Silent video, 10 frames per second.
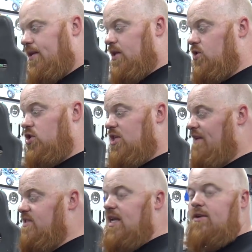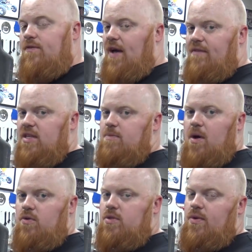This will just have standard five eighths
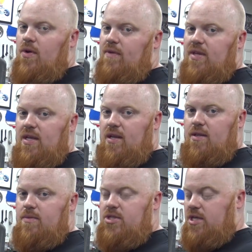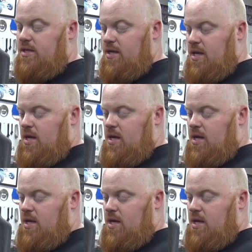bolt, so we don't have to get nothing machined.